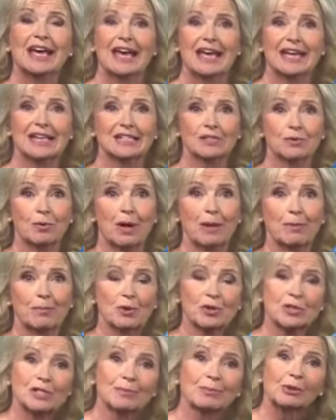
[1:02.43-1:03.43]
is quite
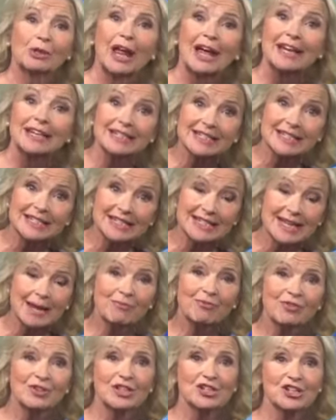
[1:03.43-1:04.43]
possible, and it's the same
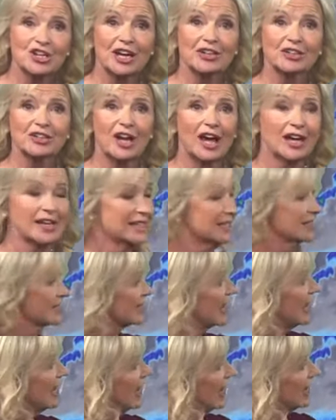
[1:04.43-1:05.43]
for the Channel Islands.
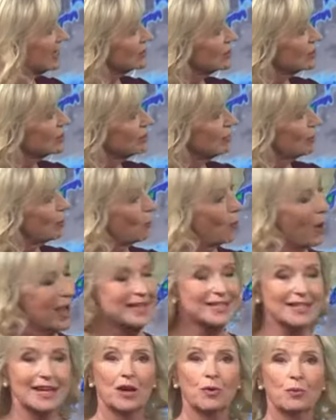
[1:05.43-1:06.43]
It's going to be
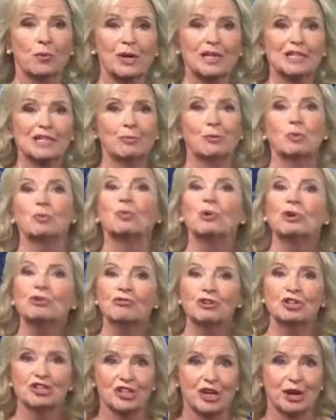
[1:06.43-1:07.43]
wet and windy with
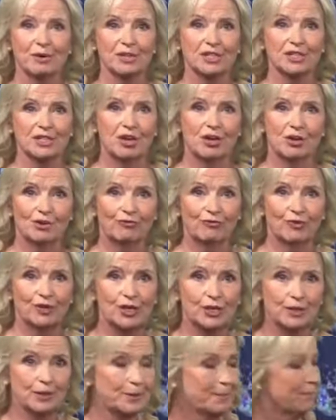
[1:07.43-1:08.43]
wintry showers for
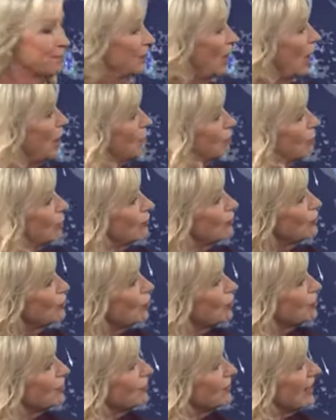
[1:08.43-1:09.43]
you. Move
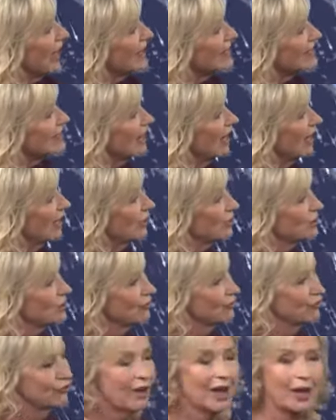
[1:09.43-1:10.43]
north of that, a lot
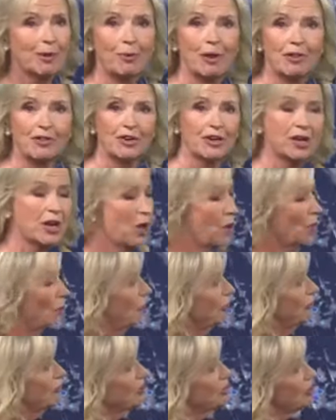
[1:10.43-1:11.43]
of dry weather,
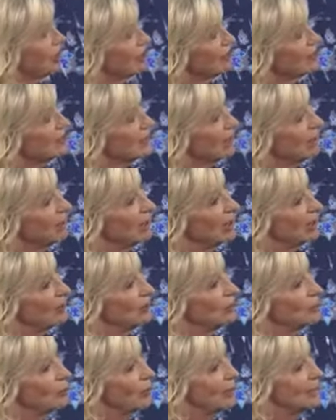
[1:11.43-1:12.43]
wintry showers coming in
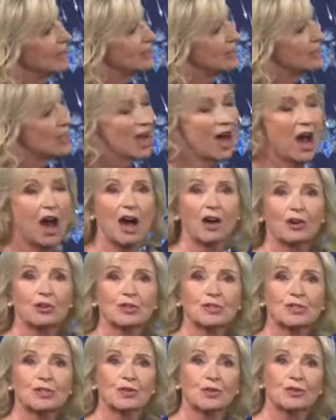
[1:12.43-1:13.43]
the wind
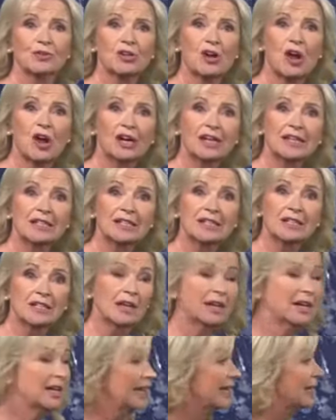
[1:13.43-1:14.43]
across Northern Ireland
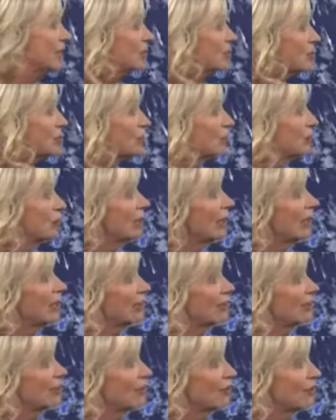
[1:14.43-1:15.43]
into
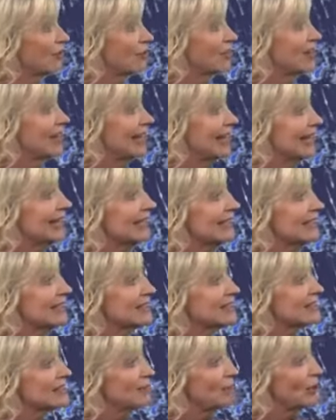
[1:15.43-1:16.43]
northern
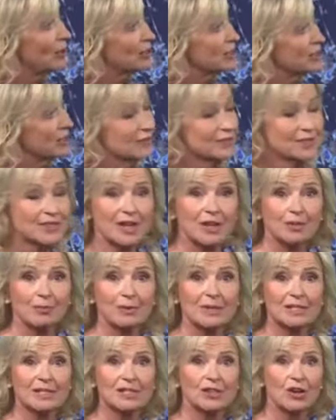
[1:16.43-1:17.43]
England, parts of
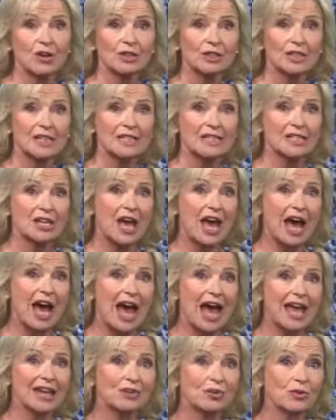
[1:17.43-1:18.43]
southwest Scotland
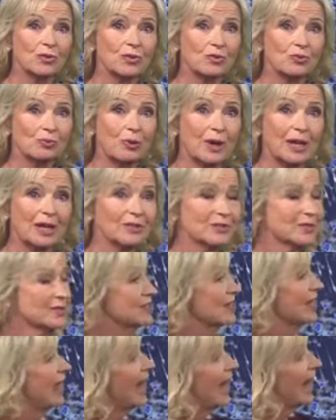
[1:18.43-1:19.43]
and North
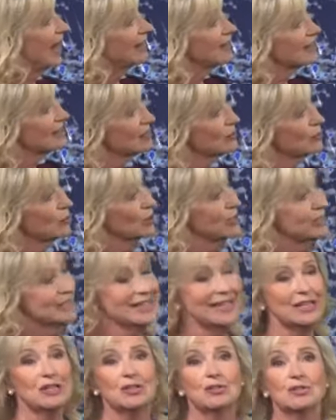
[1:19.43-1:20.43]
Wales, and the snow
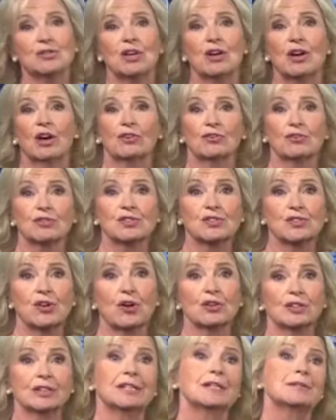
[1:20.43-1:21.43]
continues across
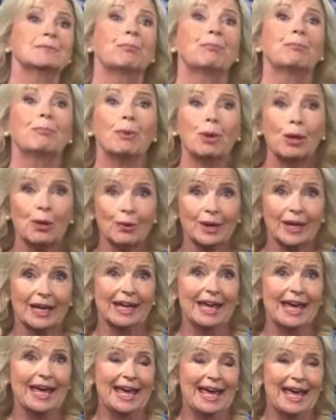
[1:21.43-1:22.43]
Scotland, blowing
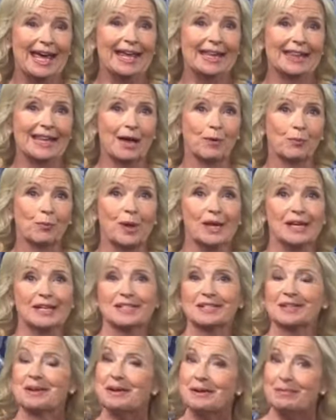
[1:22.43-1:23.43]
in that
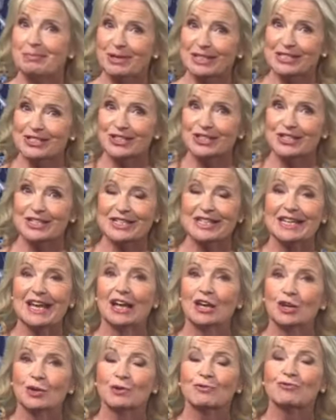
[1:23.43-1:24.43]
wind. But as you can see, a
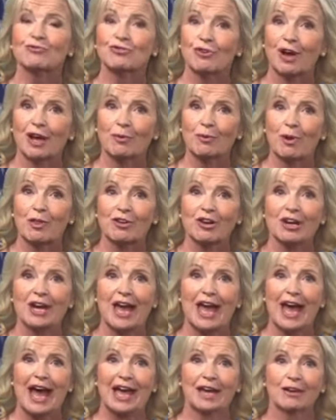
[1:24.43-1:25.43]
lot of dry weather
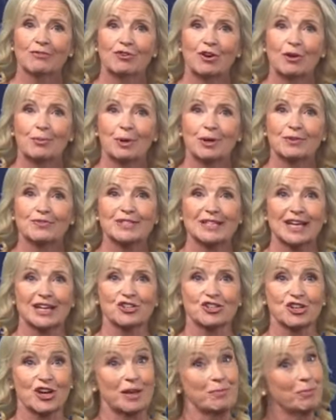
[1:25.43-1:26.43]
and a fair bit of
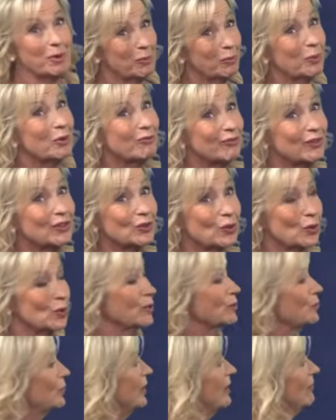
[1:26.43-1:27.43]
sunshine, but it will feel
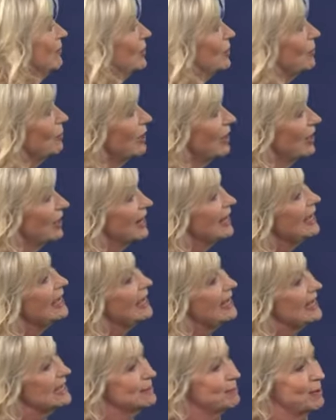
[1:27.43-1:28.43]
cold wherever you are,
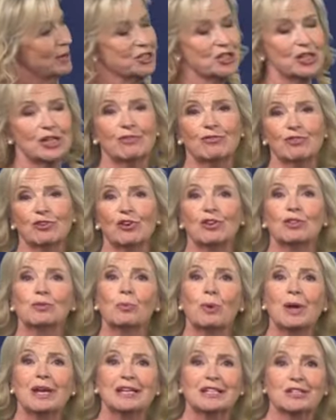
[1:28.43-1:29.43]
especially if you're in the
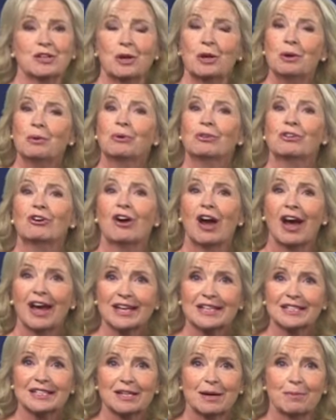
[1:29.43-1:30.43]
wind, with our
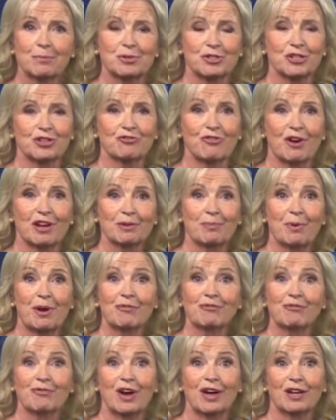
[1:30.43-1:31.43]
highest temperature around
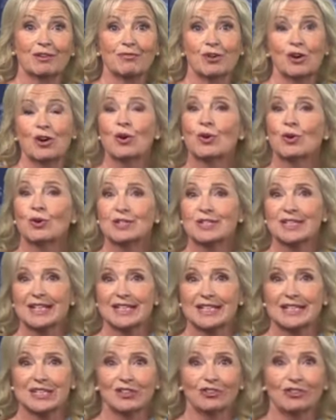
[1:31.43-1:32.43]
about 5 or
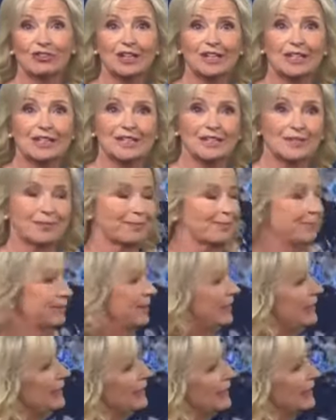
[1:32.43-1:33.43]
6 degrees.
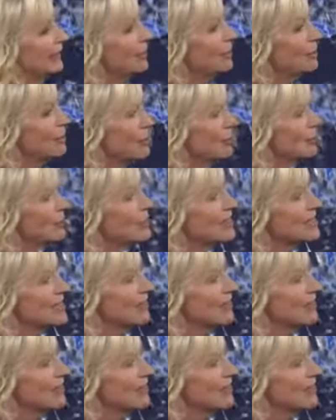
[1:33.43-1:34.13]
Now in through this